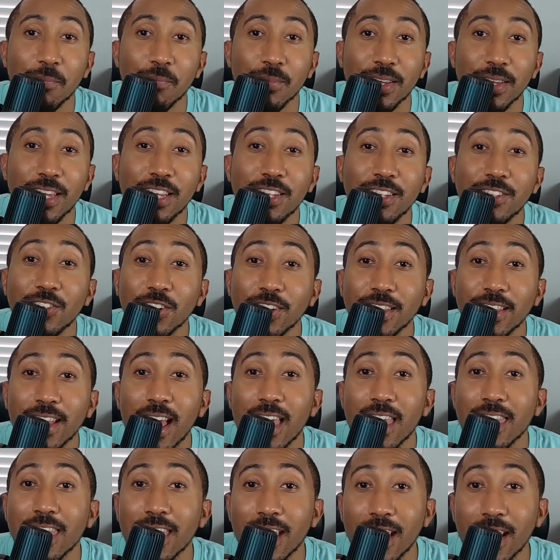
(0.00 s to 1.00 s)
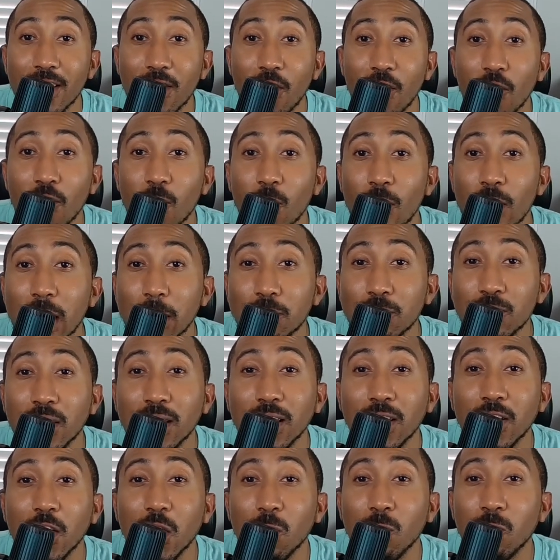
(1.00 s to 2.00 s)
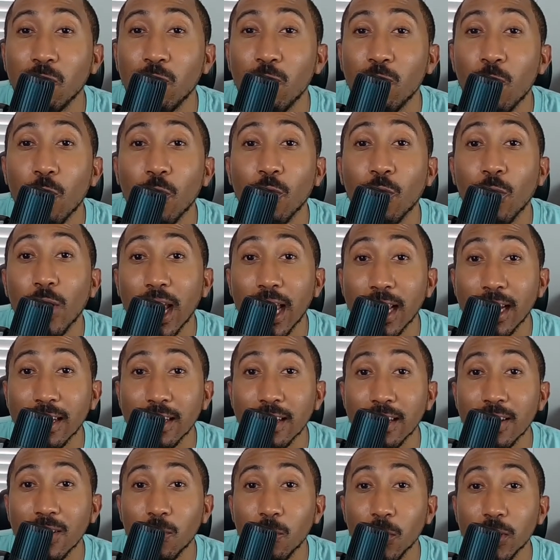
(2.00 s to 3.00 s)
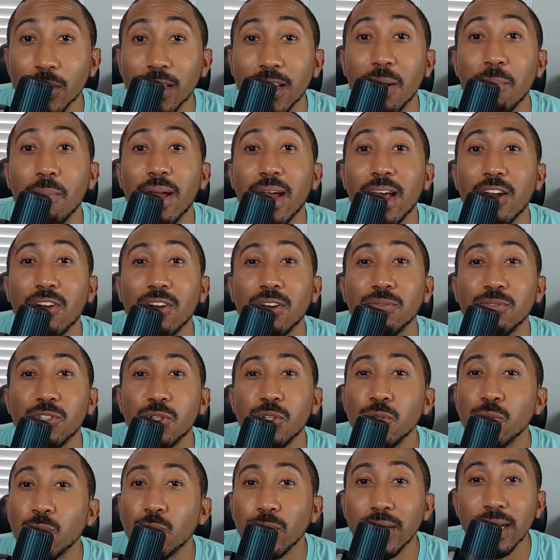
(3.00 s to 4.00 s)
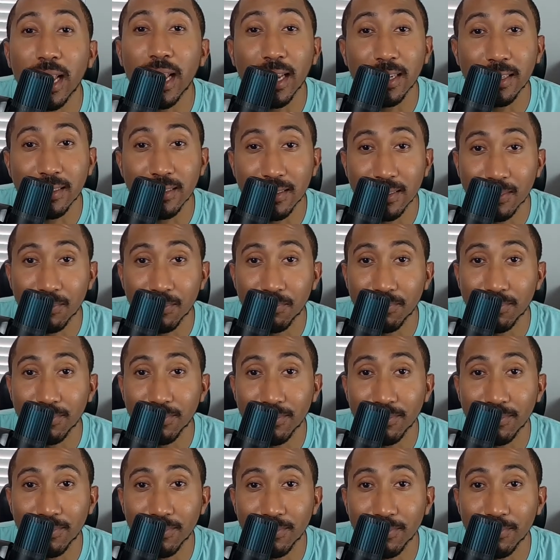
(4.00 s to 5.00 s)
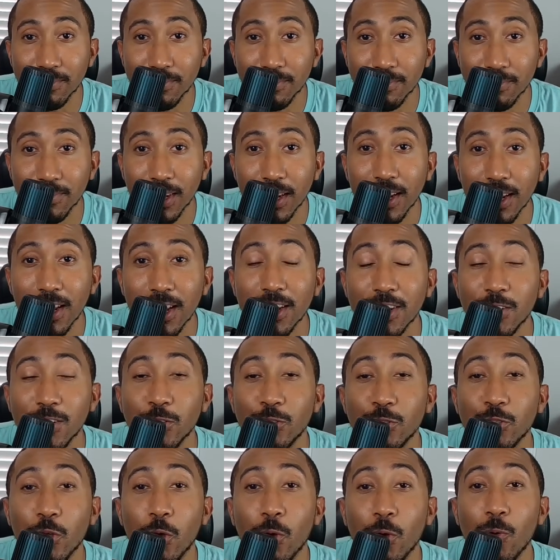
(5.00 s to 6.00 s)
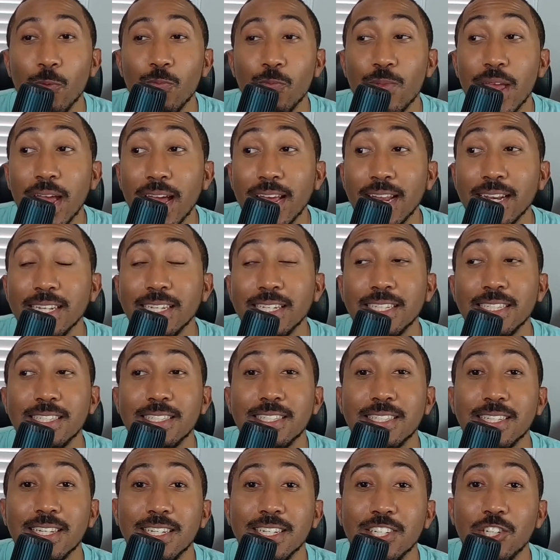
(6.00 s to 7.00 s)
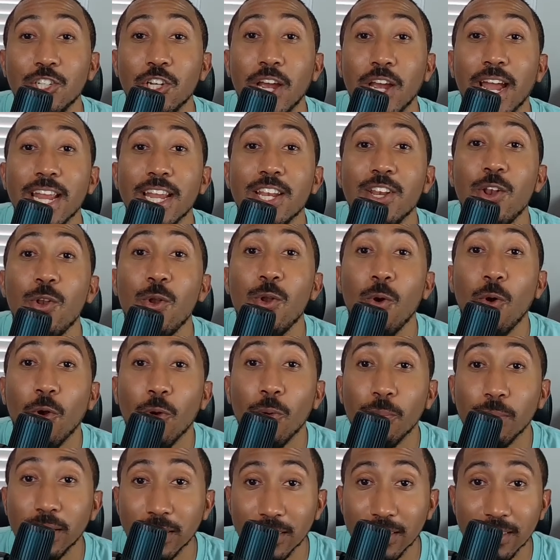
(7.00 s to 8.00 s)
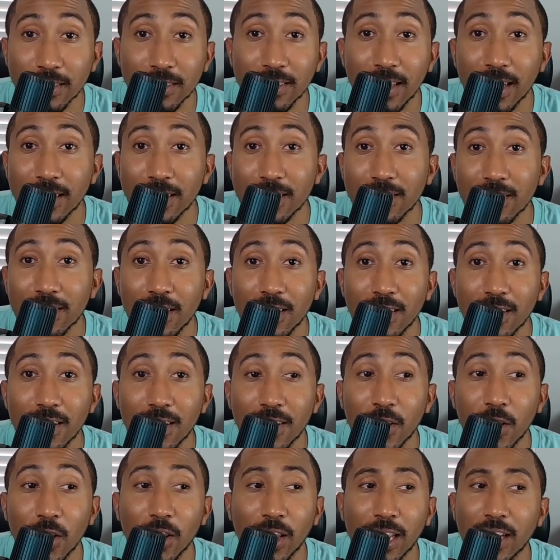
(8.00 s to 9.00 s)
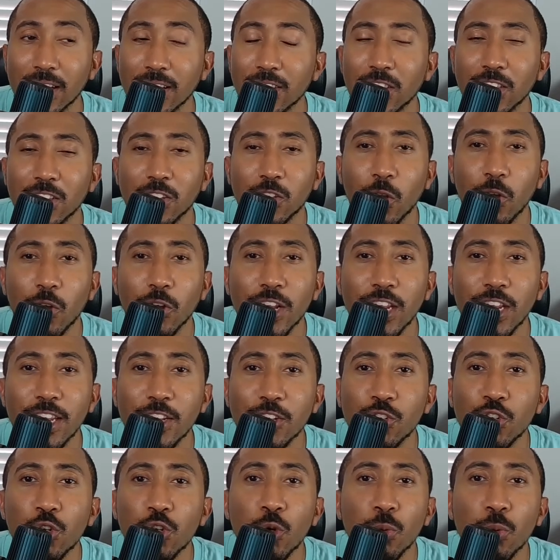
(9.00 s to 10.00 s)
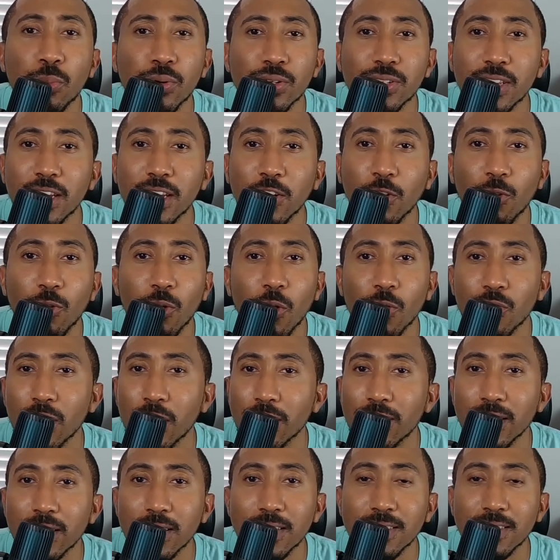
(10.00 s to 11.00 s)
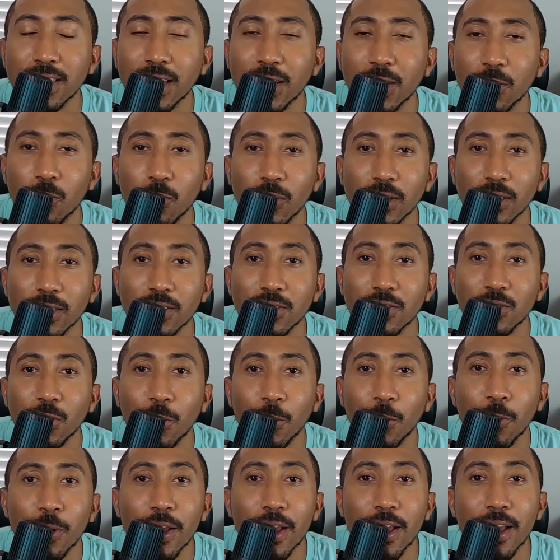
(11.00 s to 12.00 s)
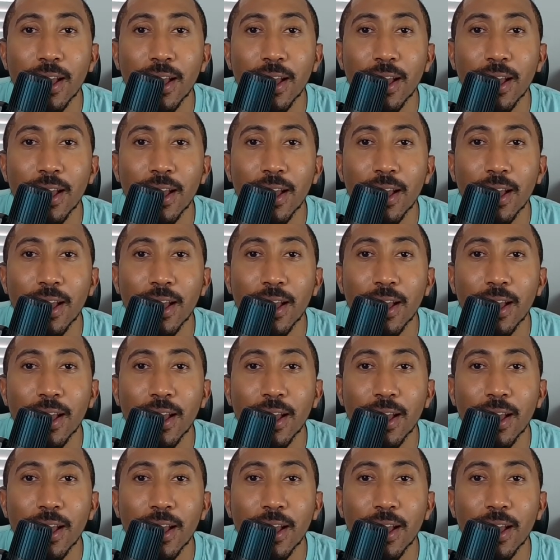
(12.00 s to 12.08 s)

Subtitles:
he took that thing all the way up to a little over $4,000 within a matter of 2-3 days. So that is ginormous. That's like a 32% growth, I think he said it was. So